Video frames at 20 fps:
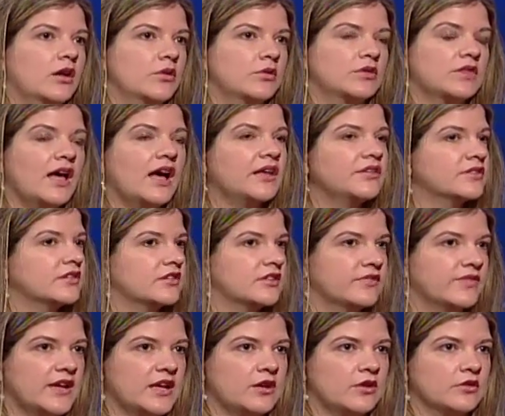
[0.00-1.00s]
And owned thousands
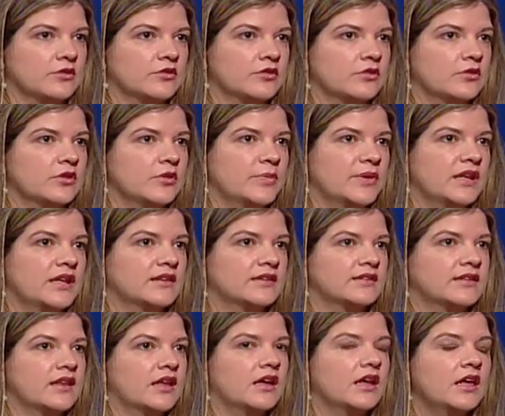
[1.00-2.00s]
of acres through the
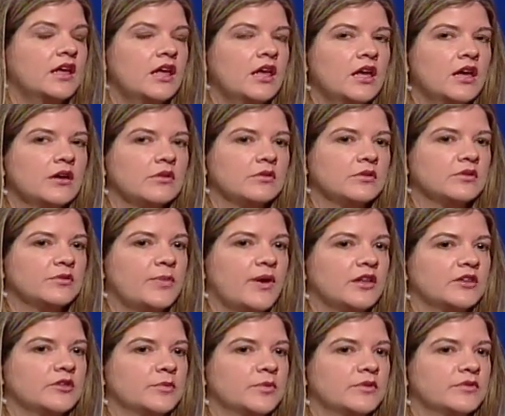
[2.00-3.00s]
peninsula,
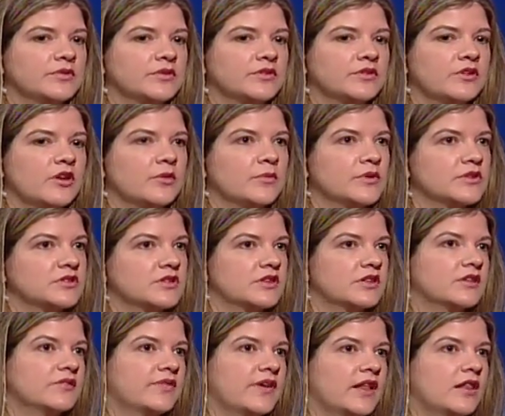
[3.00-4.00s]
responsible for so much of
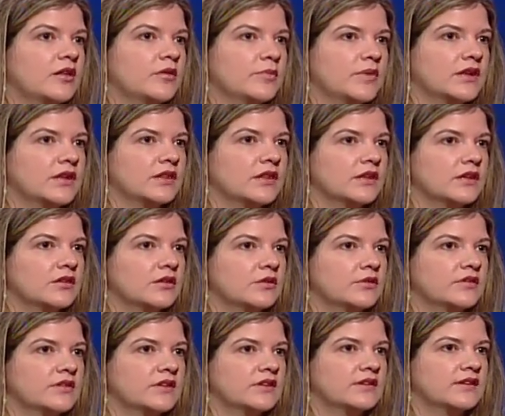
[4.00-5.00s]
the development that you
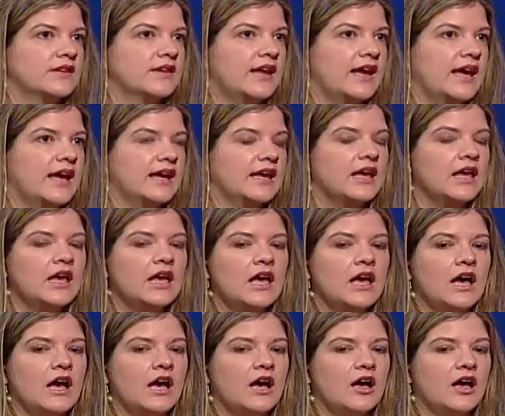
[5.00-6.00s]
see today.
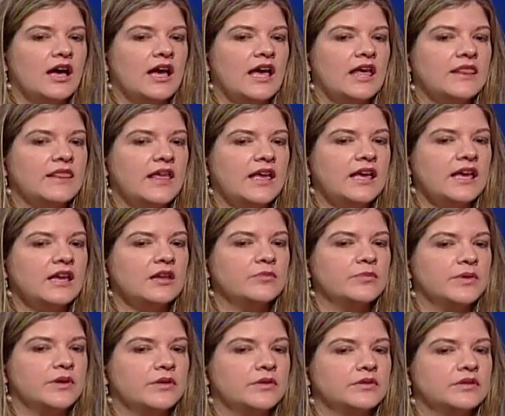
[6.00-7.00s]
And they had
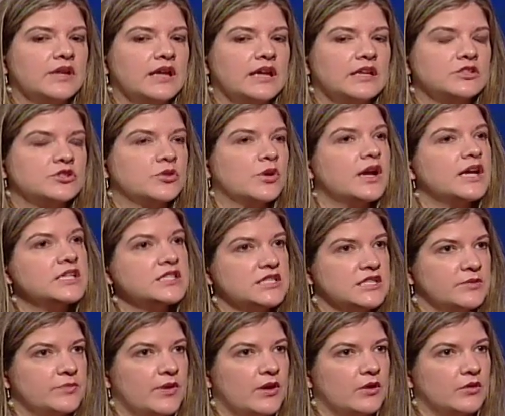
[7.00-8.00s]
built a train
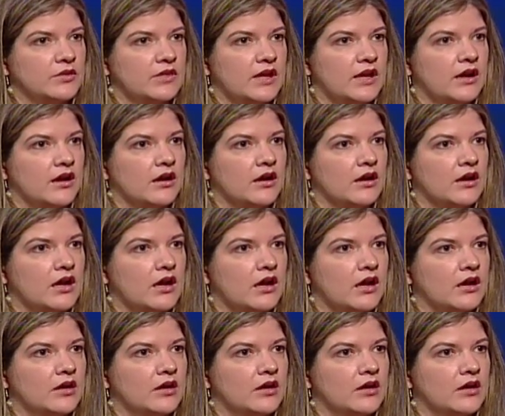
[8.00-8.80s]
depot there